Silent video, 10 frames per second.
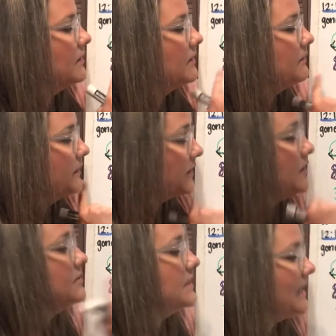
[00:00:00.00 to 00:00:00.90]
but
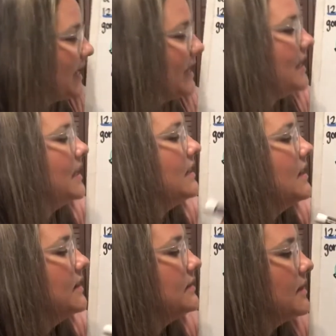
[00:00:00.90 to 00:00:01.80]
using a
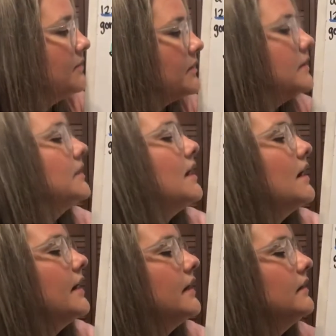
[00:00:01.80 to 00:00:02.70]
number
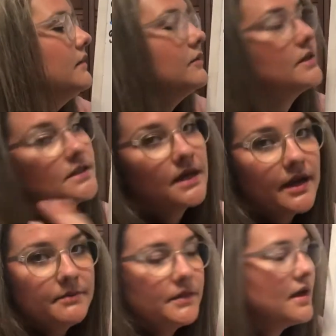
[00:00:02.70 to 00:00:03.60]
line or a
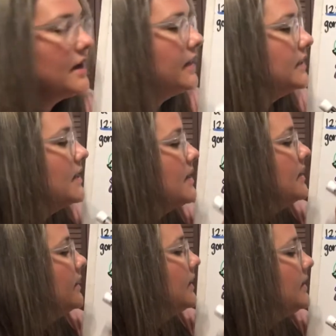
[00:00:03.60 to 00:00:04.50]
timeline
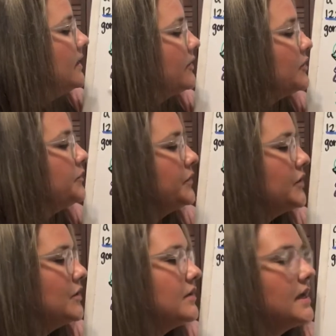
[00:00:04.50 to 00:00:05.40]
can help
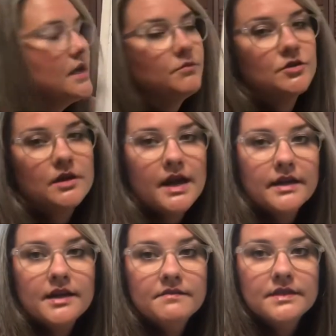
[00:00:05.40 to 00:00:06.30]
you keep track
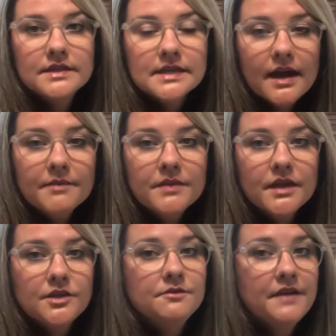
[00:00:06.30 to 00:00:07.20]
of the time that
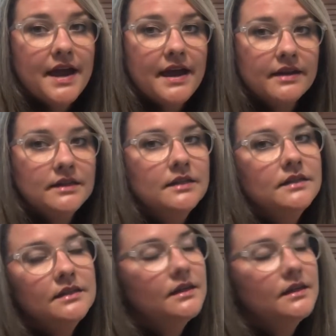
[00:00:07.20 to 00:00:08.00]
you've added